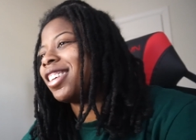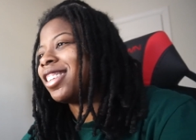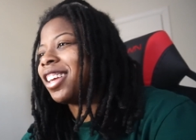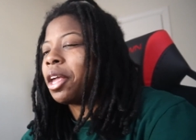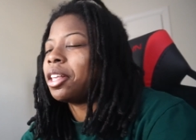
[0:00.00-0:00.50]

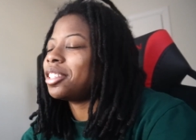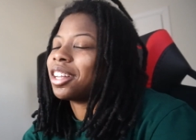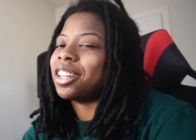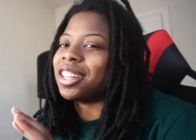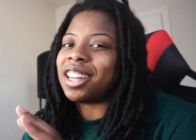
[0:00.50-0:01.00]
he ain't
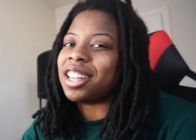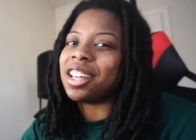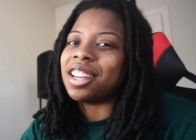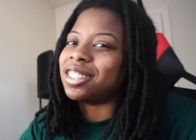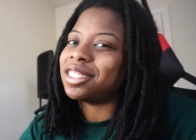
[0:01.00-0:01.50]
stuck. That ain't
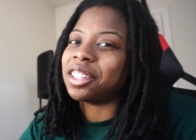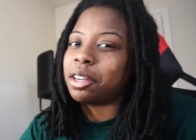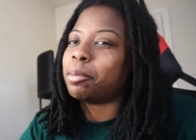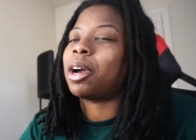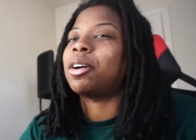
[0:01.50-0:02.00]
nothing to
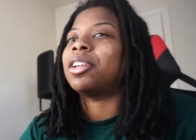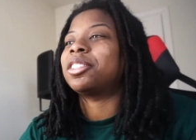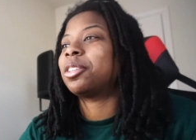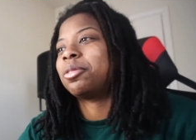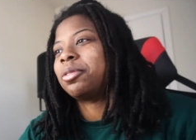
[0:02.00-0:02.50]
start about.
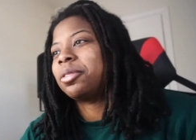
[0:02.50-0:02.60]
Let's go.